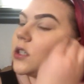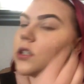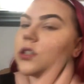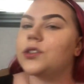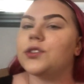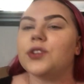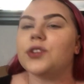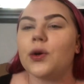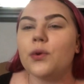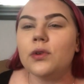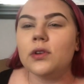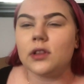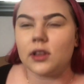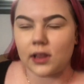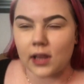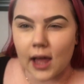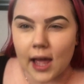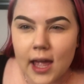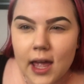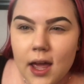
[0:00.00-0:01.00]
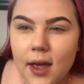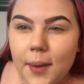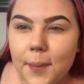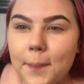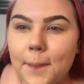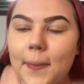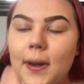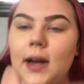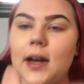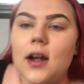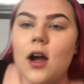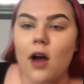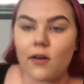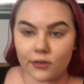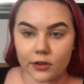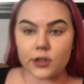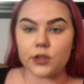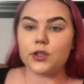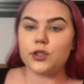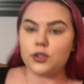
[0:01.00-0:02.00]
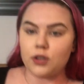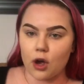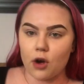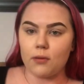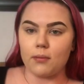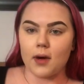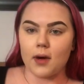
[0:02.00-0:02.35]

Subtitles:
so light, but it covers so